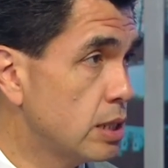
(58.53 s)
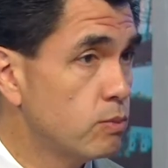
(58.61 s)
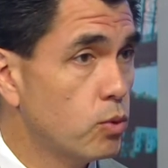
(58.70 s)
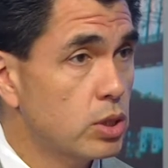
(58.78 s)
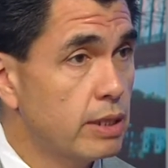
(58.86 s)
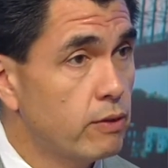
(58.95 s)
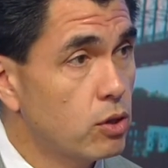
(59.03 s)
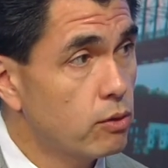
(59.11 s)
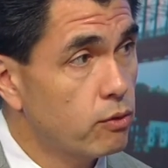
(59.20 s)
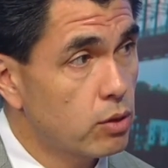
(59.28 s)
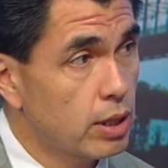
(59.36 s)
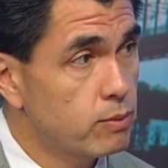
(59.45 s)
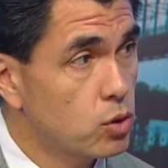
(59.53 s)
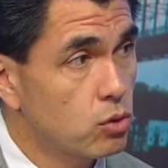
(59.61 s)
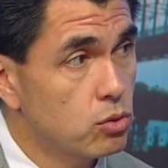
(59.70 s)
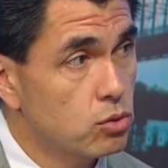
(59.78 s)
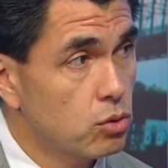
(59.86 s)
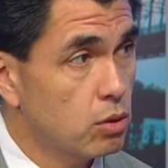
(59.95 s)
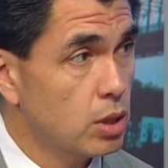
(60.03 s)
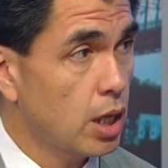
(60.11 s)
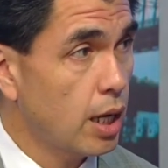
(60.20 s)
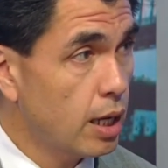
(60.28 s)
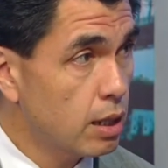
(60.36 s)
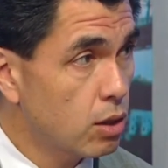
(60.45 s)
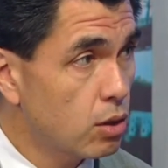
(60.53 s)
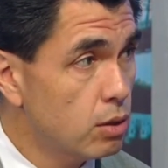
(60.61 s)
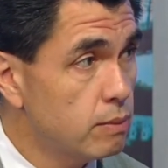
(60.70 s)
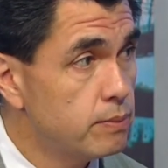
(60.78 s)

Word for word: It's more difficult for them to control their hunger.